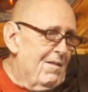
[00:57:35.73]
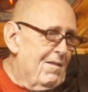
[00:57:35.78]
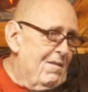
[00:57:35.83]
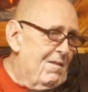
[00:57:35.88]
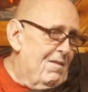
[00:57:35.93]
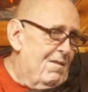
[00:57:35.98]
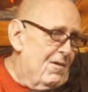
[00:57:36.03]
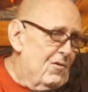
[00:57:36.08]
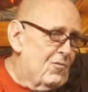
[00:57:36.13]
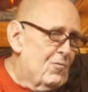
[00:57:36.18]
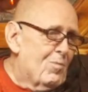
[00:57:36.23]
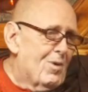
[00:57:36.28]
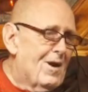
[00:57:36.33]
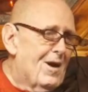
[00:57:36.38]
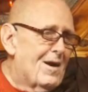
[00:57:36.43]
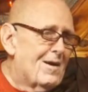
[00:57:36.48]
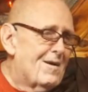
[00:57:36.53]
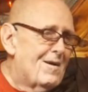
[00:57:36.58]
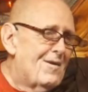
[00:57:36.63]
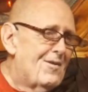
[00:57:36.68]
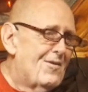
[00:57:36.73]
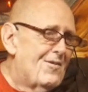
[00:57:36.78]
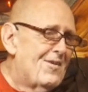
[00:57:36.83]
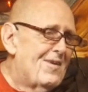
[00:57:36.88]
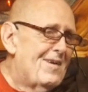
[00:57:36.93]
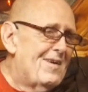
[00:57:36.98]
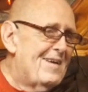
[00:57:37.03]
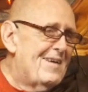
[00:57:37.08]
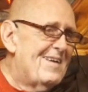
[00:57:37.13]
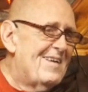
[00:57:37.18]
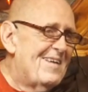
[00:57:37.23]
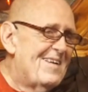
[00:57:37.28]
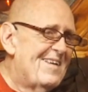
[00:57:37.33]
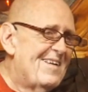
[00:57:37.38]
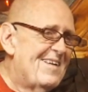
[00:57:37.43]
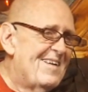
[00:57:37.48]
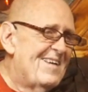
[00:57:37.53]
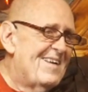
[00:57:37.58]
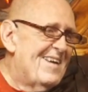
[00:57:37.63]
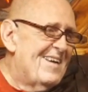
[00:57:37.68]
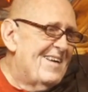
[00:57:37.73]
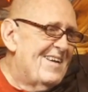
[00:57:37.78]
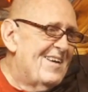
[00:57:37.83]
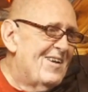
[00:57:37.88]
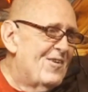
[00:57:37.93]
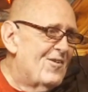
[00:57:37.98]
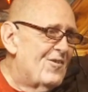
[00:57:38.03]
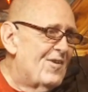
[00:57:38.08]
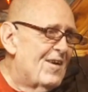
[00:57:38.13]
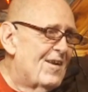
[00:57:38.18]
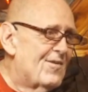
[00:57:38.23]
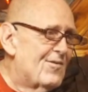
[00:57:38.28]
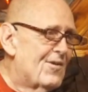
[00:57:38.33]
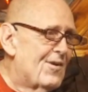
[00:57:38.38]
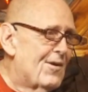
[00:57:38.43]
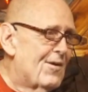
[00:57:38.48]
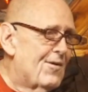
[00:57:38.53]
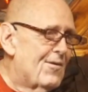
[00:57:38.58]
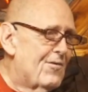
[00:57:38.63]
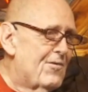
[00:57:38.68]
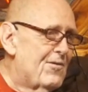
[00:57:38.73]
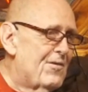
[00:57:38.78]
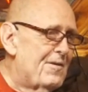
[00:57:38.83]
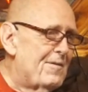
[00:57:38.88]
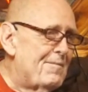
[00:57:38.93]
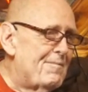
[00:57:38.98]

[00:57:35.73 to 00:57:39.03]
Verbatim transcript: this practice and the six R's.